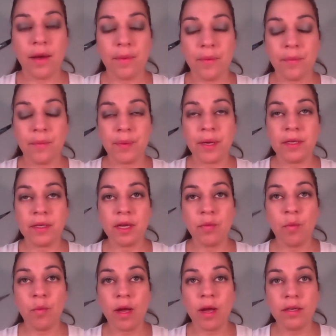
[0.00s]
because I
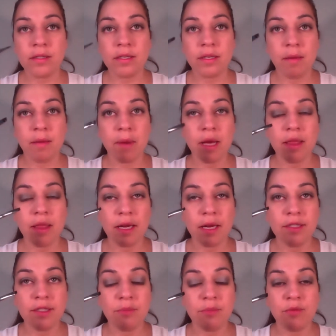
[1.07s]
want my liner
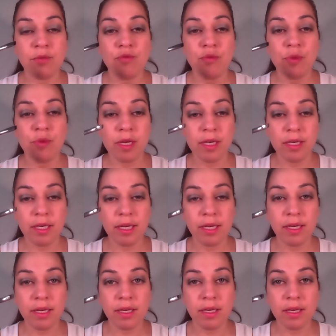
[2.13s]
to be
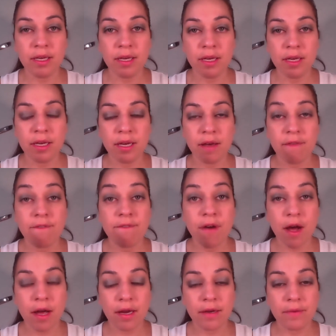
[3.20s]
really
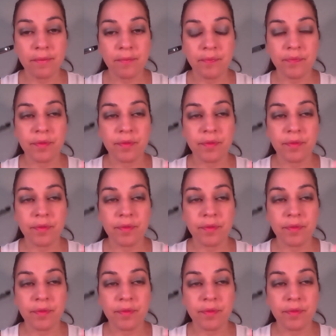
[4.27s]
fine,